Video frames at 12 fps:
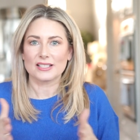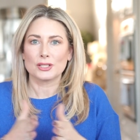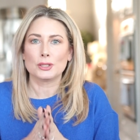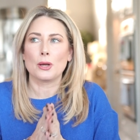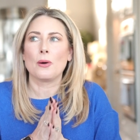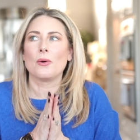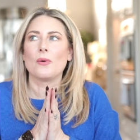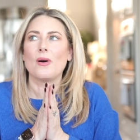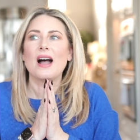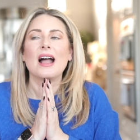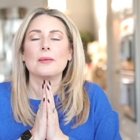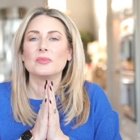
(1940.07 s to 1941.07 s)

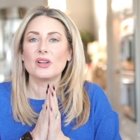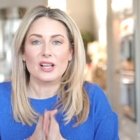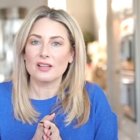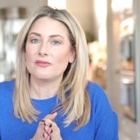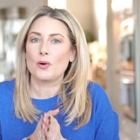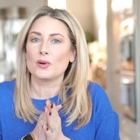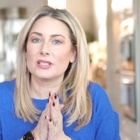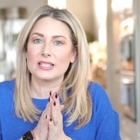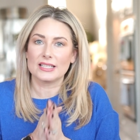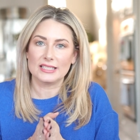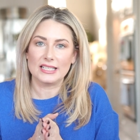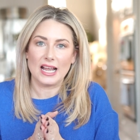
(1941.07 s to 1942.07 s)
So I'm looking forward to
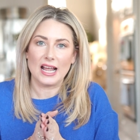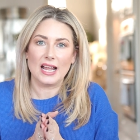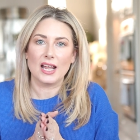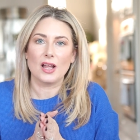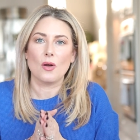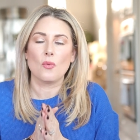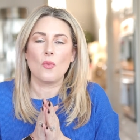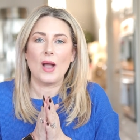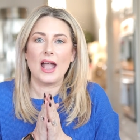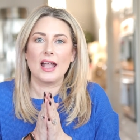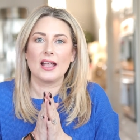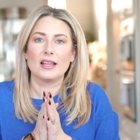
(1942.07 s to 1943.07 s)
the day
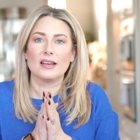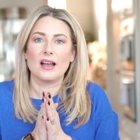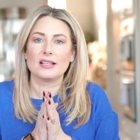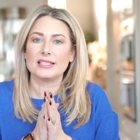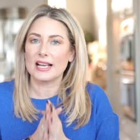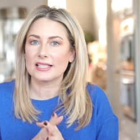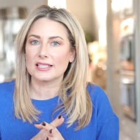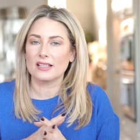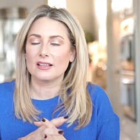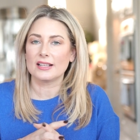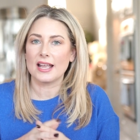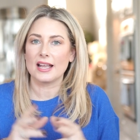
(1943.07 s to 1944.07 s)
when a
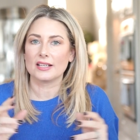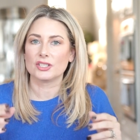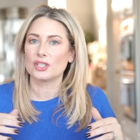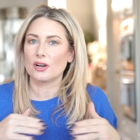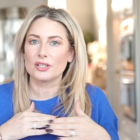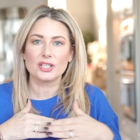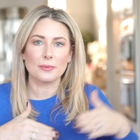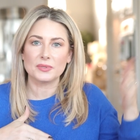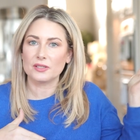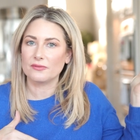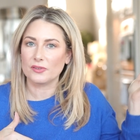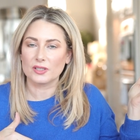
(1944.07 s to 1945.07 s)
Tesla can charge up
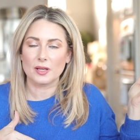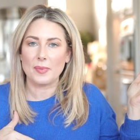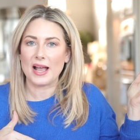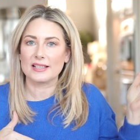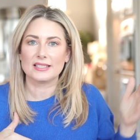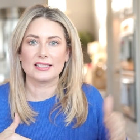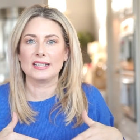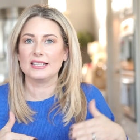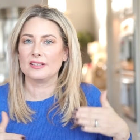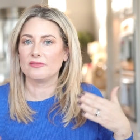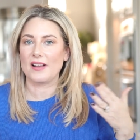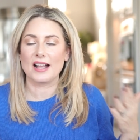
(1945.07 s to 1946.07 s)
to full capacity
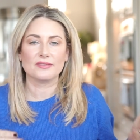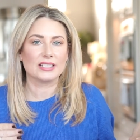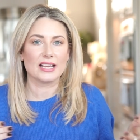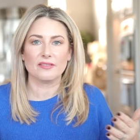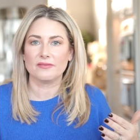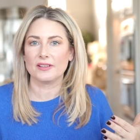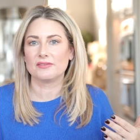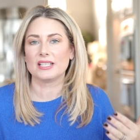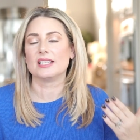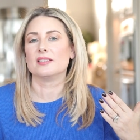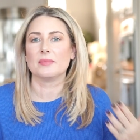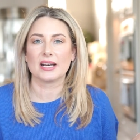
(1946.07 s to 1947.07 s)
in 5, 10,
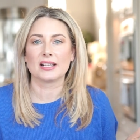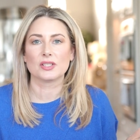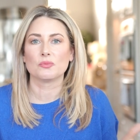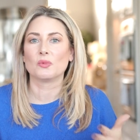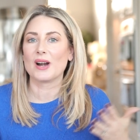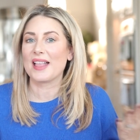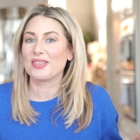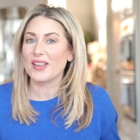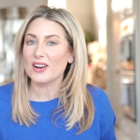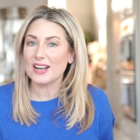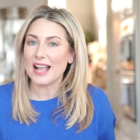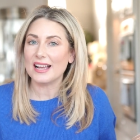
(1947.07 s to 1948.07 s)
15 minutes. We're not
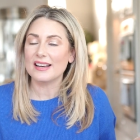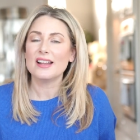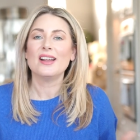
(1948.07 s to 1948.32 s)
there yet.